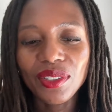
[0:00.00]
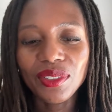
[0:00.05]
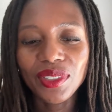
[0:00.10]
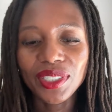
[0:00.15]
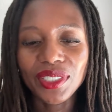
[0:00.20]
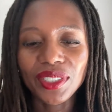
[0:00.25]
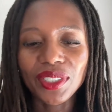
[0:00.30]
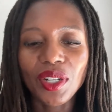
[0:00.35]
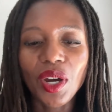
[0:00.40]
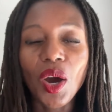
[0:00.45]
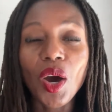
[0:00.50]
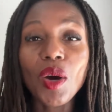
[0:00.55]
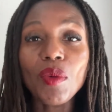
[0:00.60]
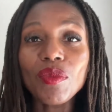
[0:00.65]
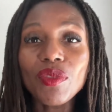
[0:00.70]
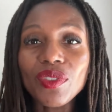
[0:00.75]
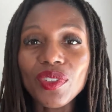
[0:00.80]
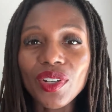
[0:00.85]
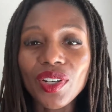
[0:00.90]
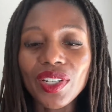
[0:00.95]
when you're
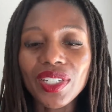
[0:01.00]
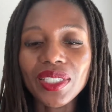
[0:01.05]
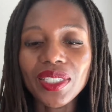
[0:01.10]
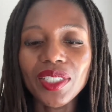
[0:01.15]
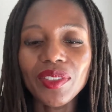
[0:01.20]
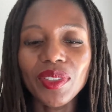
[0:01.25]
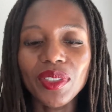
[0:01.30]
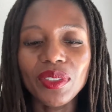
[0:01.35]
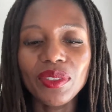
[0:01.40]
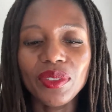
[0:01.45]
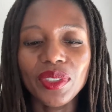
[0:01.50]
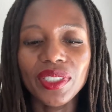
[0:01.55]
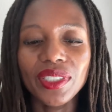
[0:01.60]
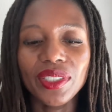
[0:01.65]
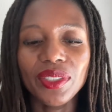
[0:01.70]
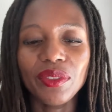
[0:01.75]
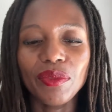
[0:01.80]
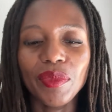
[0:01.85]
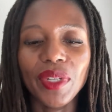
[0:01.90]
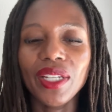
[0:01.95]
hopeful, even when
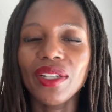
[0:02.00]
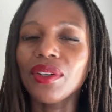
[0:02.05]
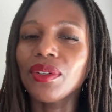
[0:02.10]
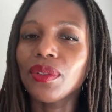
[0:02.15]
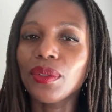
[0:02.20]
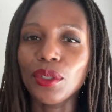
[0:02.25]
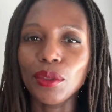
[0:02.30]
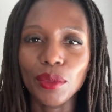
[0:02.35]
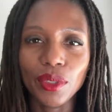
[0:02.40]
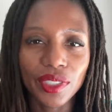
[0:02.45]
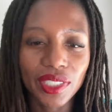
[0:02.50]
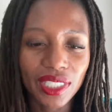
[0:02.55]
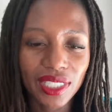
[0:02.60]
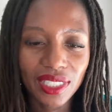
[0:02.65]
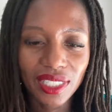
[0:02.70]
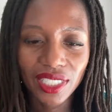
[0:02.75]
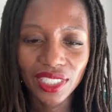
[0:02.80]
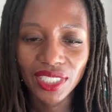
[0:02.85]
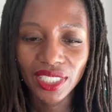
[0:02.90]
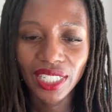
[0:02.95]
you've made a horrible
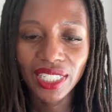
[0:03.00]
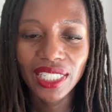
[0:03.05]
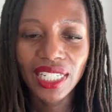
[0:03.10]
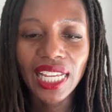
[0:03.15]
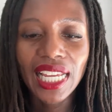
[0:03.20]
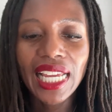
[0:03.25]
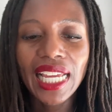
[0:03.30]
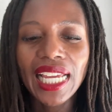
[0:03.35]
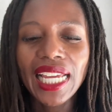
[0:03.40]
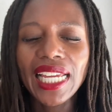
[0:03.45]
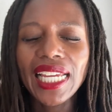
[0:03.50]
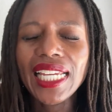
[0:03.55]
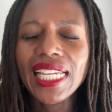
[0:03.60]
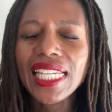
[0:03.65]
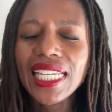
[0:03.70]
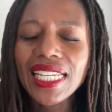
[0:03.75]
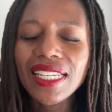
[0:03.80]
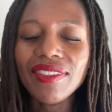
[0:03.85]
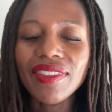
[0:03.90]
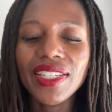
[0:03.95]
decision,
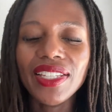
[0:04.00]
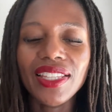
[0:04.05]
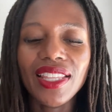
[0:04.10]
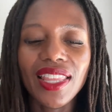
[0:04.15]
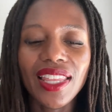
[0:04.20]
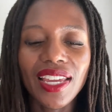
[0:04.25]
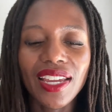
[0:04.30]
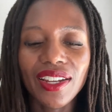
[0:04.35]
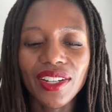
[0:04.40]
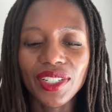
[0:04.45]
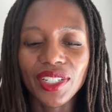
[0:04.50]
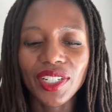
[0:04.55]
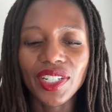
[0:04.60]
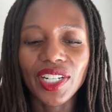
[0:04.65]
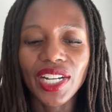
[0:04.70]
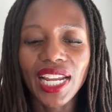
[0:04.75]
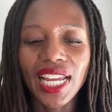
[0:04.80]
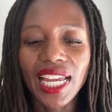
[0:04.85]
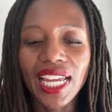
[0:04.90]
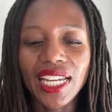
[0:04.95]
even there your
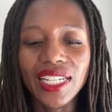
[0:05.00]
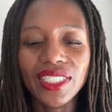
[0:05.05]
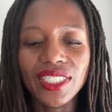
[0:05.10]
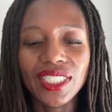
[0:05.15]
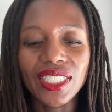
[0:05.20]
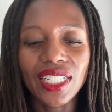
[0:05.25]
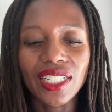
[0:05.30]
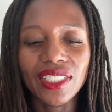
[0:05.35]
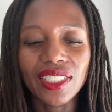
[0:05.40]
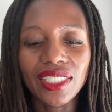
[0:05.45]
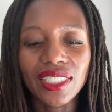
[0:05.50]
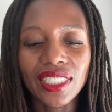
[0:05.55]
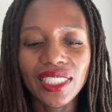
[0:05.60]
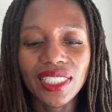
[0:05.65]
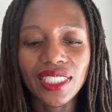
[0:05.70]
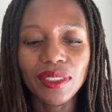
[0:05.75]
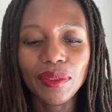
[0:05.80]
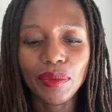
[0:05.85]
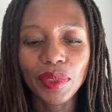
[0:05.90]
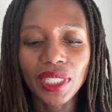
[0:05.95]
hand shall
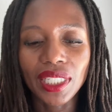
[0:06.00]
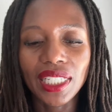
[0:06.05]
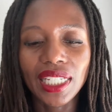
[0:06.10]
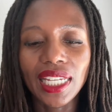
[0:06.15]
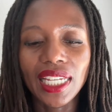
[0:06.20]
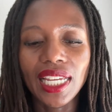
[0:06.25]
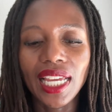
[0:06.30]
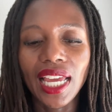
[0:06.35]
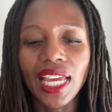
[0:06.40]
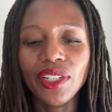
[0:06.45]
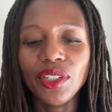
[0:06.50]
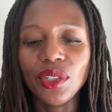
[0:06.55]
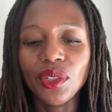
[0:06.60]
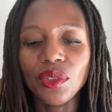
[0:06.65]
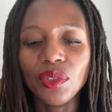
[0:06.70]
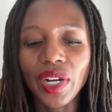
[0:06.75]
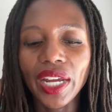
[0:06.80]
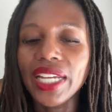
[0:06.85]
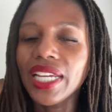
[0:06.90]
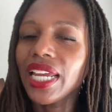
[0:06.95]
lead me, and your
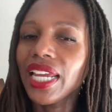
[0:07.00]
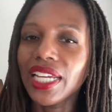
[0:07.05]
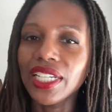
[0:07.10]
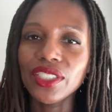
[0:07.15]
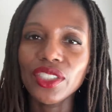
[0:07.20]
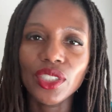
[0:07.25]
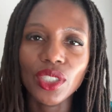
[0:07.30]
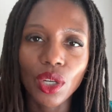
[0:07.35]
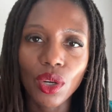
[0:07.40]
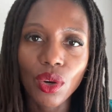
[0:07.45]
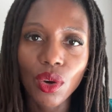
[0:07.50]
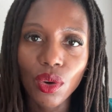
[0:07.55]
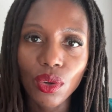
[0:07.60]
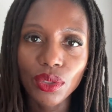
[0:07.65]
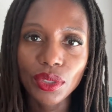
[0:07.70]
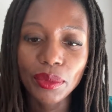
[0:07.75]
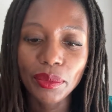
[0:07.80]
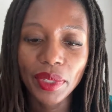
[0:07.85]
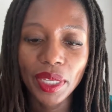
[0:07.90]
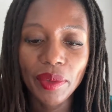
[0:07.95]
right hand shall
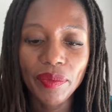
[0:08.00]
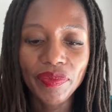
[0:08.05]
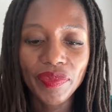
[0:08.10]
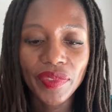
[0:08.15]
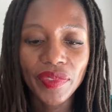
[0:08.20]
hold me.